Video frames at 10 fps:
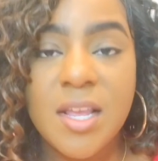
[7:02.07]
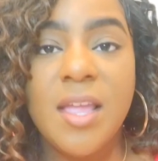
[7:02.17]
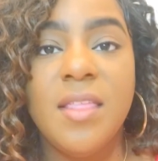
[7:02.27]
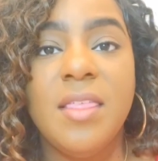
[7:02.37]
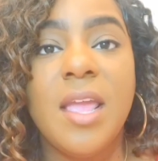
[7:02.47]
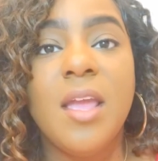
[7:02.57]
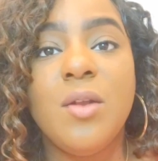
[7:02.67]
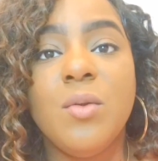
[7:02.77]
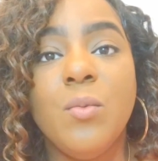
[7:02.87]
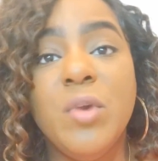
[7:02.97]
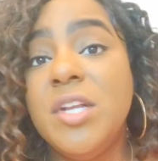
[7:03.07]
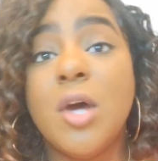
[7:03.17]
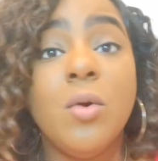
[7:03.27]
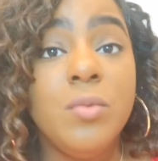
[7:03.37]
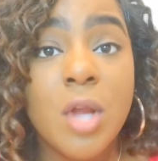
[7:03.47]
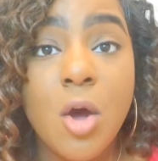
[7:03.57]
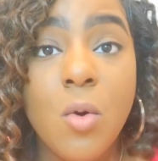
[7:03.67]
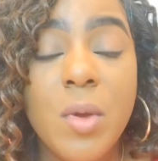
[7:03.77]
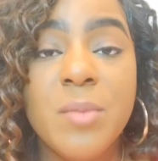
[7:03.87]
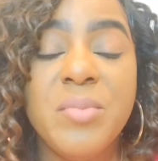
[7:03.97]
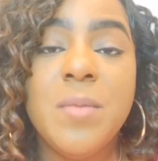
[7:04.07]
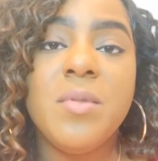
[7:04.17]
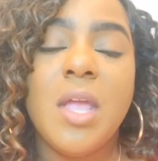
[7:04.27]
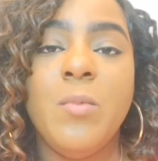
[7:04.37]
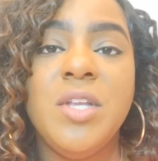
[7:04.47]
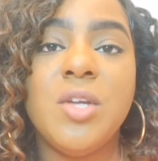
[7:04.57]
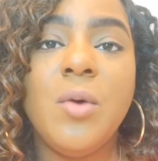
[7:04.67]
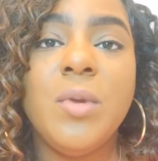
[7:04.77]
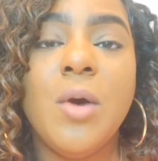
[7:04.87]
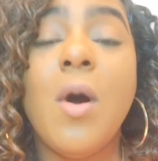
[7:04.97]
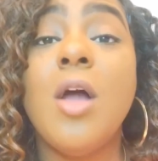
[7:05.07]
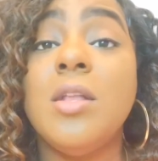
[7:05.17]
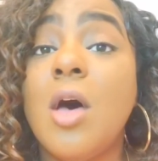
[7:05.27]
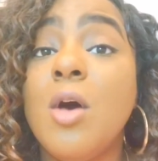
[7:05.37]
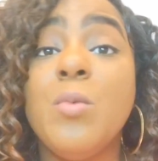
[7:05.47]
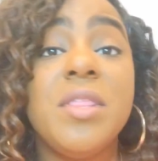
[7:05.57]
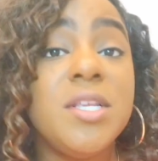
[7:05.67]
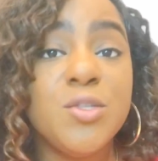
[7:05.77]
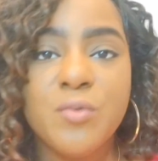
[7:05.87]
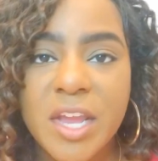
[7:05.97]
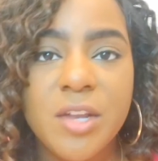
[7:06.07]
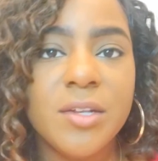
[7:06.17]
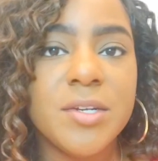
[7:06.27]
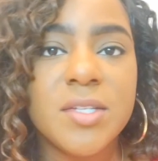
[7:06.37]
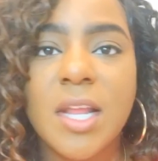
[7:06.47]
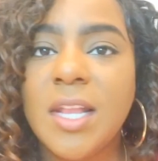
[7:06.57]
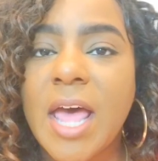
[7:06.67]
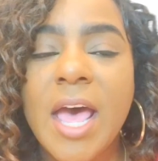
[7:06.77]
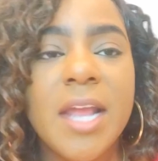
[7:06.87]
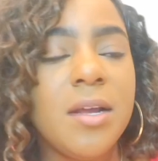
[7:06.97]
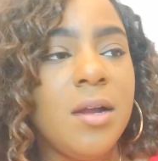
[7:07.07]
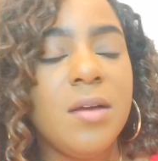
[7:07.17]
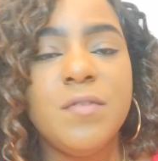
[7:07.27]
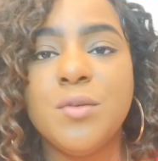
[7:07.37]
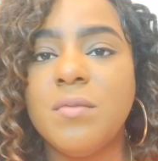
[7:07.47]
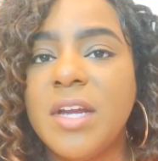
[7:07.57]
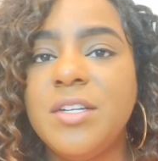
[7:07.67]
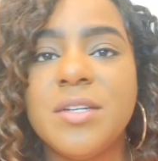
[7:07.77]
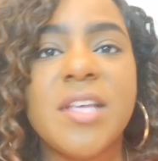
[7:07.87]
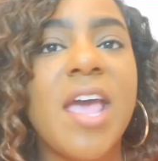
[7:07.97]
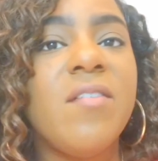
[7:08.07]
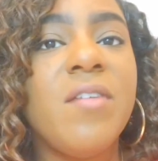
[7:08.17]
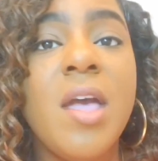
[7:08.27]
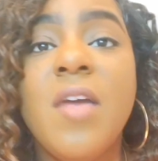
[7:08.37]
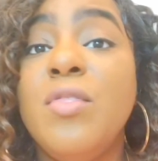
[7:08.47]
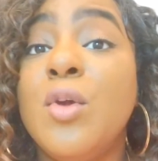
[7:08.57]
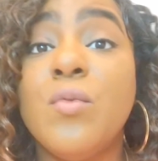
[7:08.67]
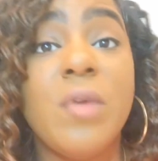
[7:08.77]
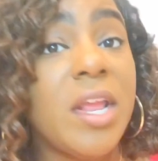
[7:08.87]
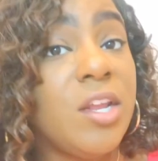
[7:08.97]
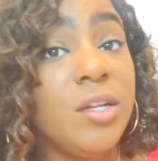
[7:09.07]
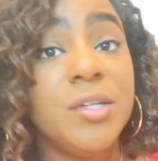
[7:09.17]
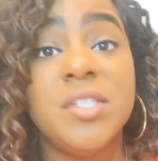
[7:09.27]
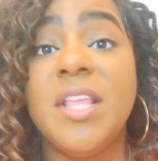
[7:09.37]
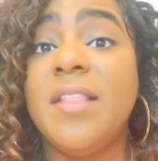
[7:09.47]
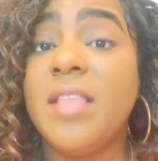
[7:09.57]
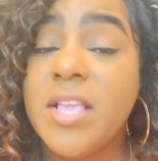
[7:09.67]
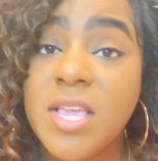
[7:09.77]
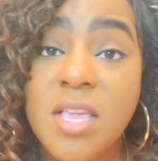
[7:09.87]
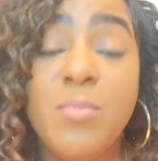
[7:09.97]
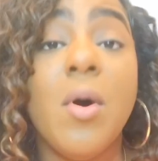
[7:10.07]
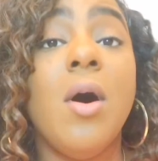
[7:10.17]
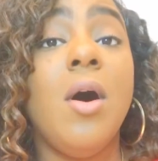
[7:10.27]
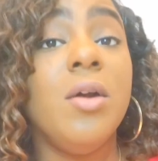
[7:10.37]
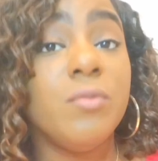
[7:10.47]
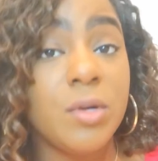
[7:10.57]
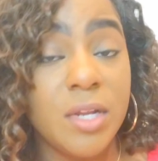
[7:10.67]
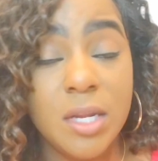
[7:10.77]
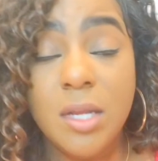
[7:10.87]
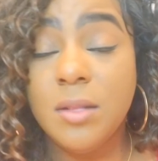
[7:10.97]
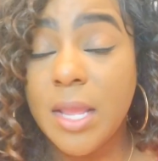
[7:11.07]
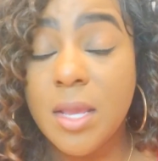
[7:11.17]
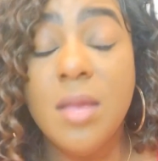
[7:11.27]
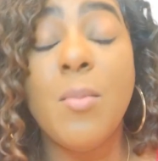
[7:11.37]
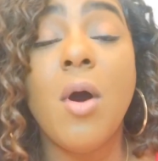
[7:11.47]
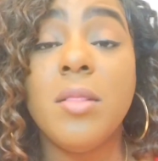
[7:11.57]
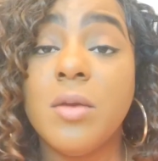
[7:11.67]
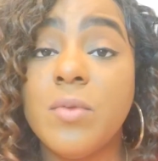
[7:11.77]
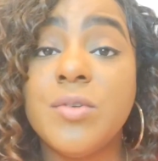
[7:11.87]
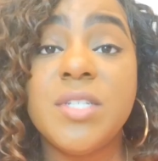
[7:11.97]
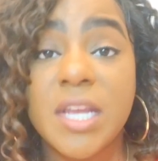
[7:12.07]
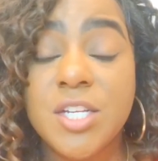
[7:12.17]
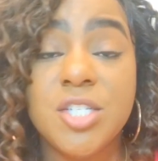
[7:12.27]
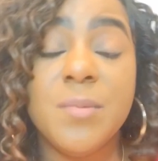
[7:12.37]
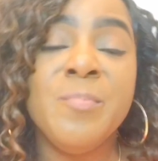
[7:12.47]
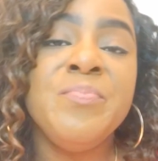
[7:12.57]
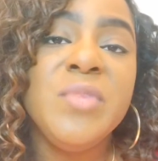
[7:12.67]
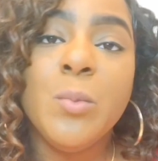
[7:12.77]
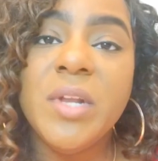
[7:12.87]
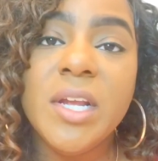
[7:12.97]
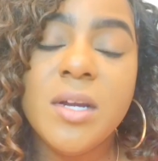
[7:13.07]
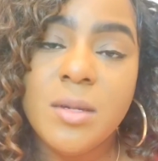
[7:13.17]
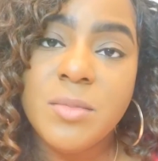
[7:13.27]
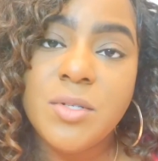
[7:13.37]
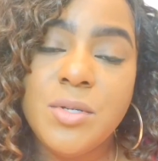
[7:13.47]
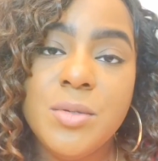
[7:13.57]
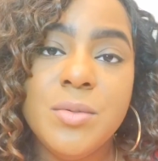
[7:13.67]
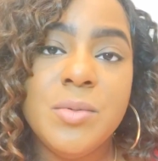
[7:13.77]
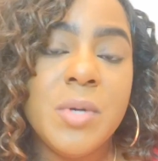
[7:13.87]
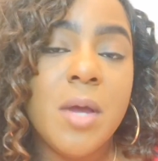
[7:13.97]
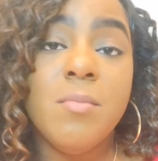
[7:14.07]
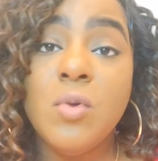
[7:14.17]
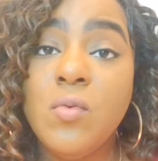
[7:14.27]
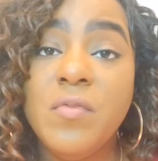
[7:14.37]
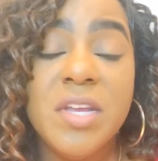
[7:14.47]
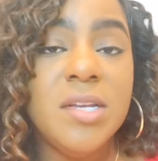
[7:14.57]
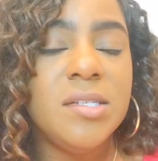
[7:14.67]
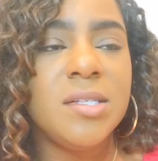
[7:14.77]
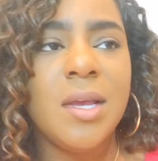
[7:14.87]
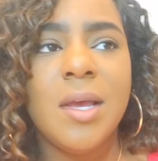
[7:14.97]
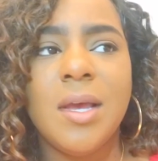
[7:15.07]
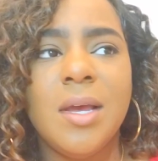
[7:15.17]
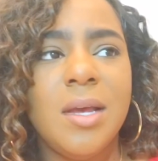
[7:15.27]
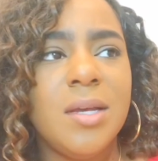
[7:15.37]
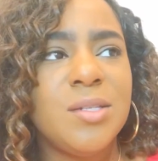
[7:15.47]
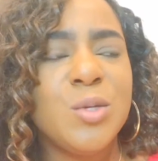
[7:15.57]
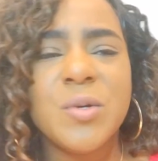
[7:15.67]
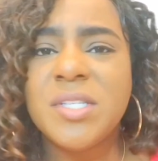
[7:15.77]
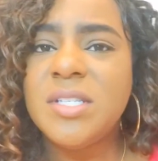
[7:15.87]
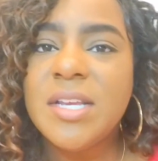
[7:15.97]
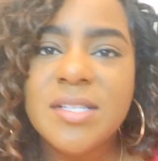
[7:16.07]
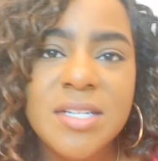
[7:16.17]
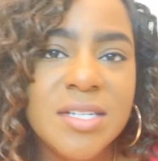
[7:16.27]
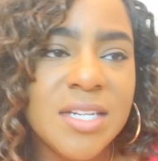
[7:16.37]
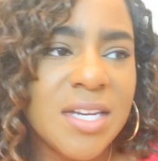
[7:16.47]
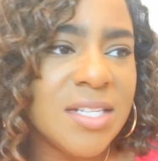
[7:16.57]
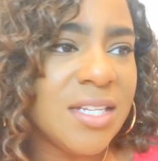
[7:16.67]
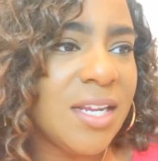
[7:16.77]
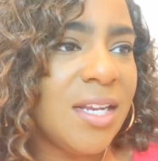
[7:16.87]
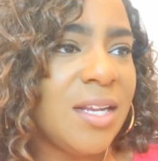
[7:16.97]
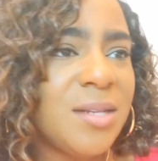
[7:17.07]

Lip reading: that we don't know and people that we don't know, along with his regulars. A lot of directors have their regulars that they keep on the rotation when it comes to movies. Scorsese does it,